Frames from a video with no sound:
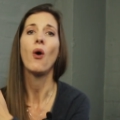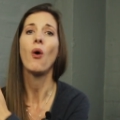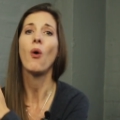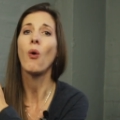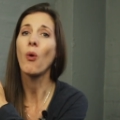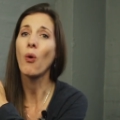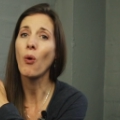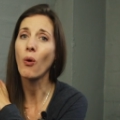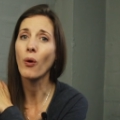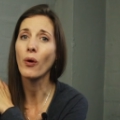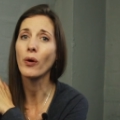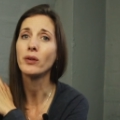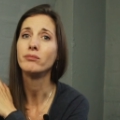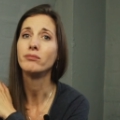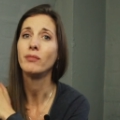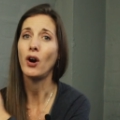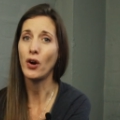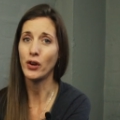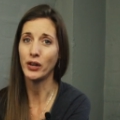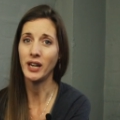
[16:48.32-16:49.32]
or
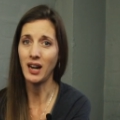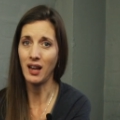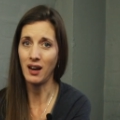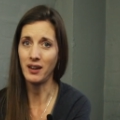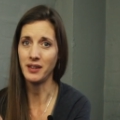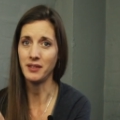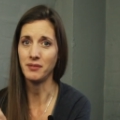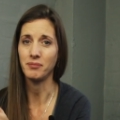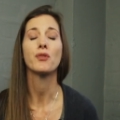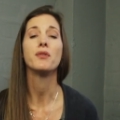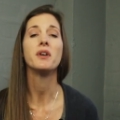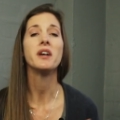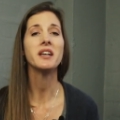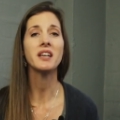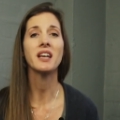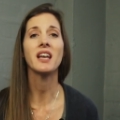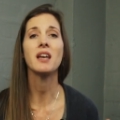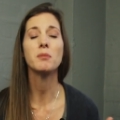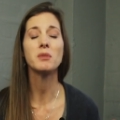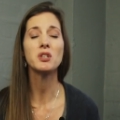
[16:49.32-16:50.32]
online.
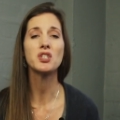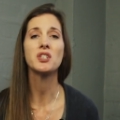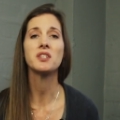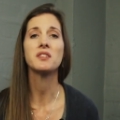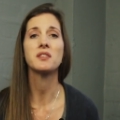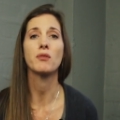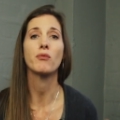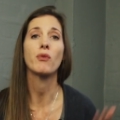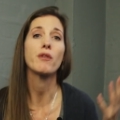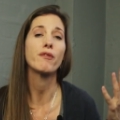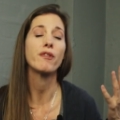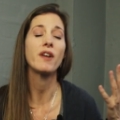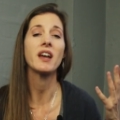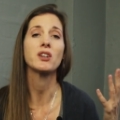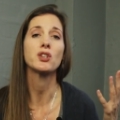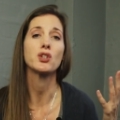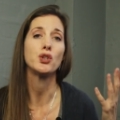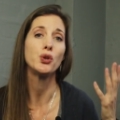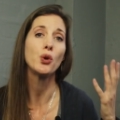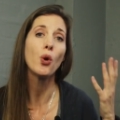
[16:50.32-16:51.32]
Creating images that
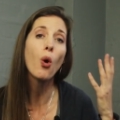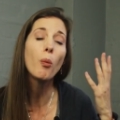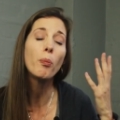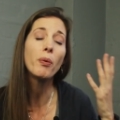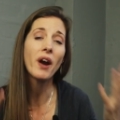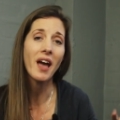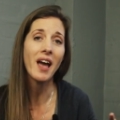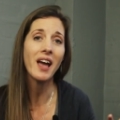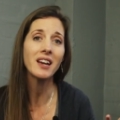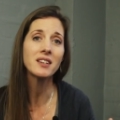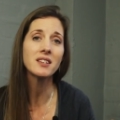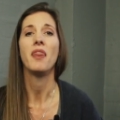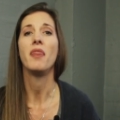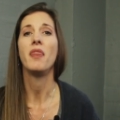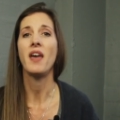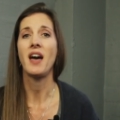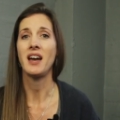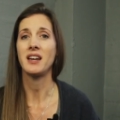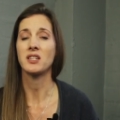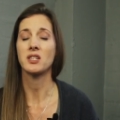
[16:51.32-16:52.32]
reflect your brand,
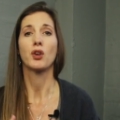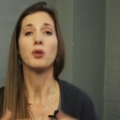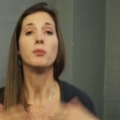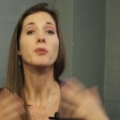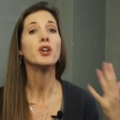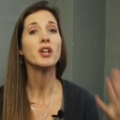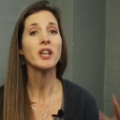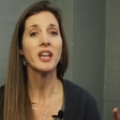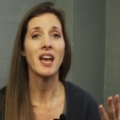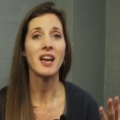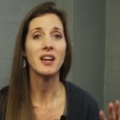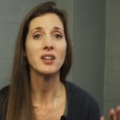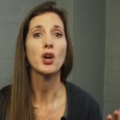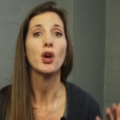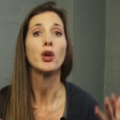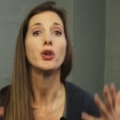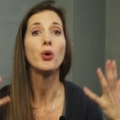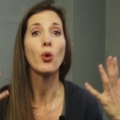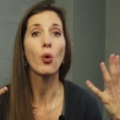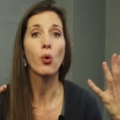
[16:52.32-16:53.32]
that communicate
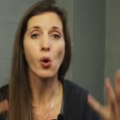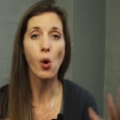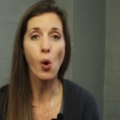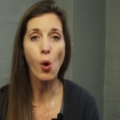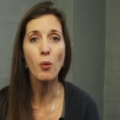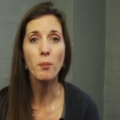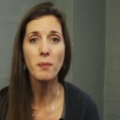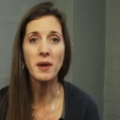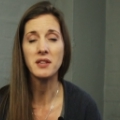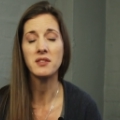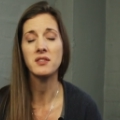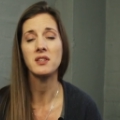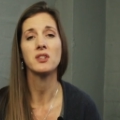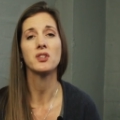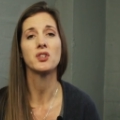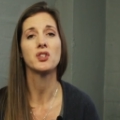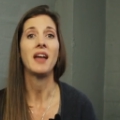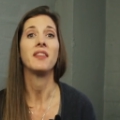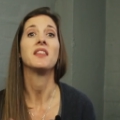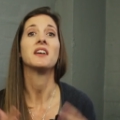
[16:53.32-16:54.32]
your core
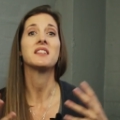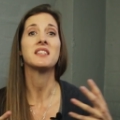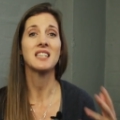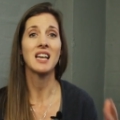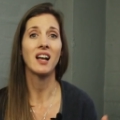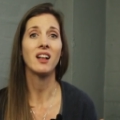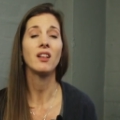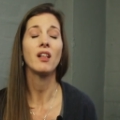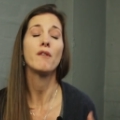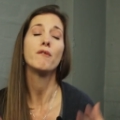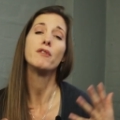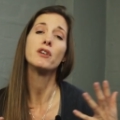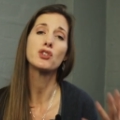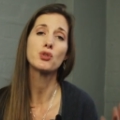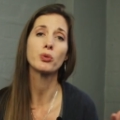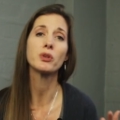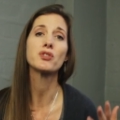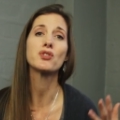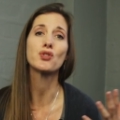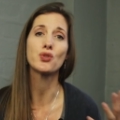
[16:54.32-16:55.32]
message, and that tell a
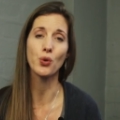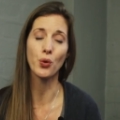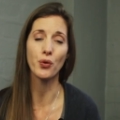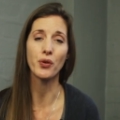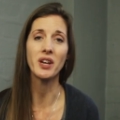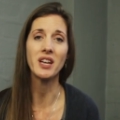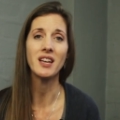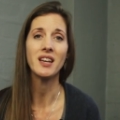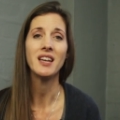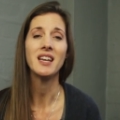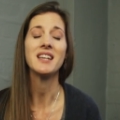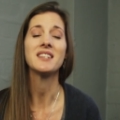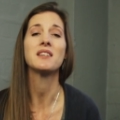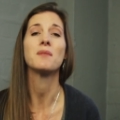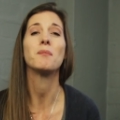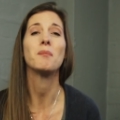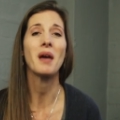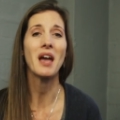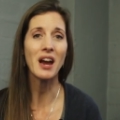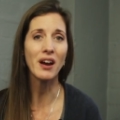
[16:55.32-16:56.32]
visual story is
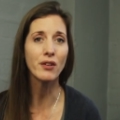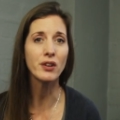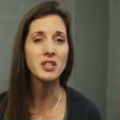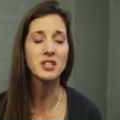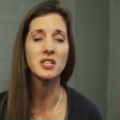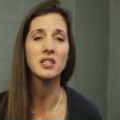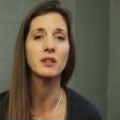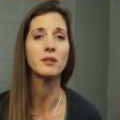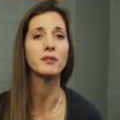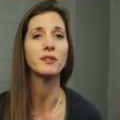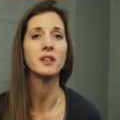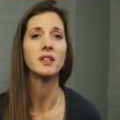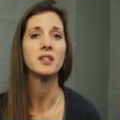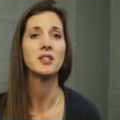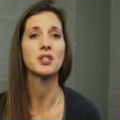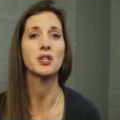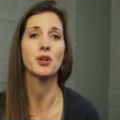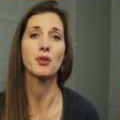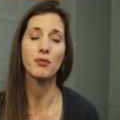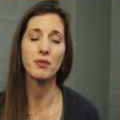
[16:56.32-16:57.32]
imperative
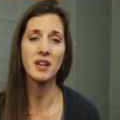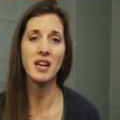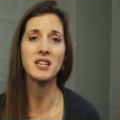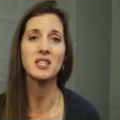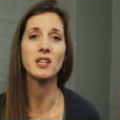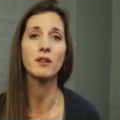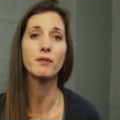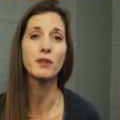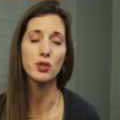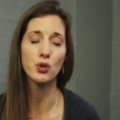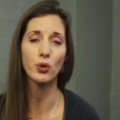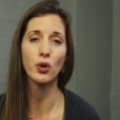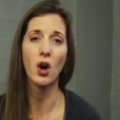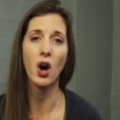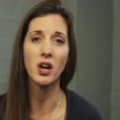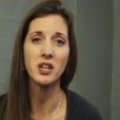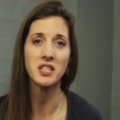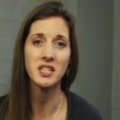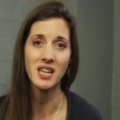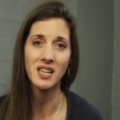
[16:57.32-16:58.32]
to creating visual
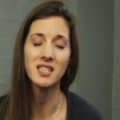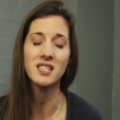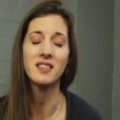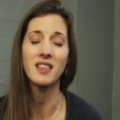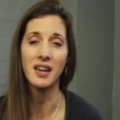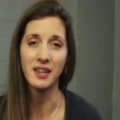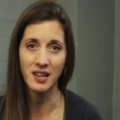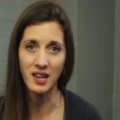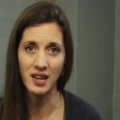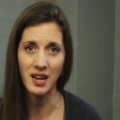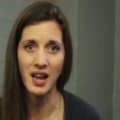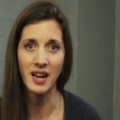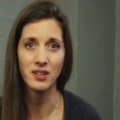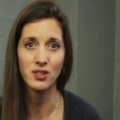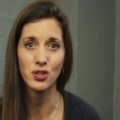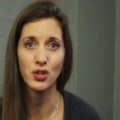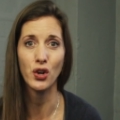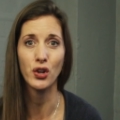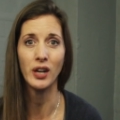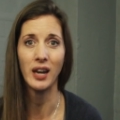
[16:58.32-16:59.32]
content that
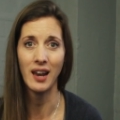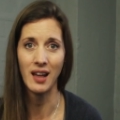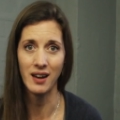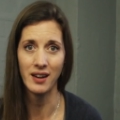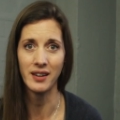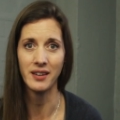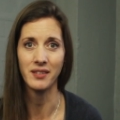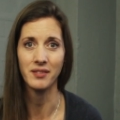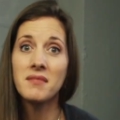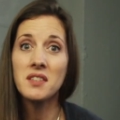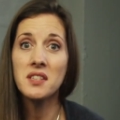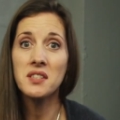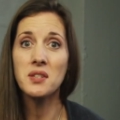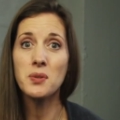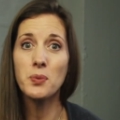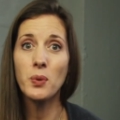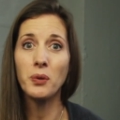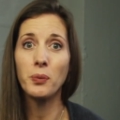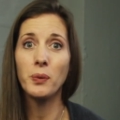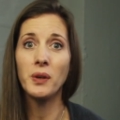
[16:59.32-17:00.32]
connects online. This is
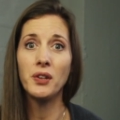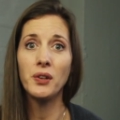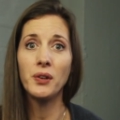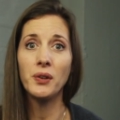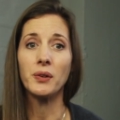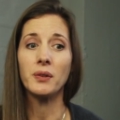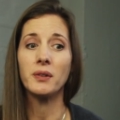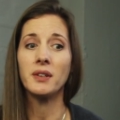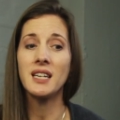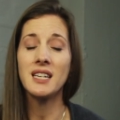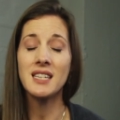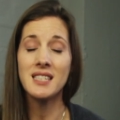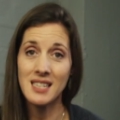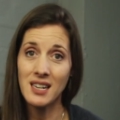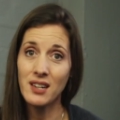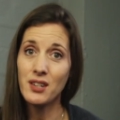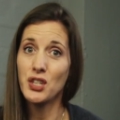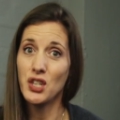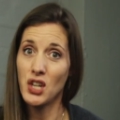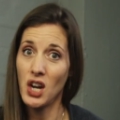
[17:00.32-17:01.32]
what we do. It's
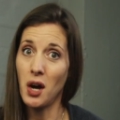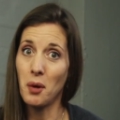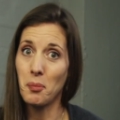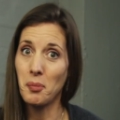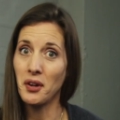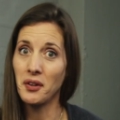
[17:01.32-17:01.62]
our job.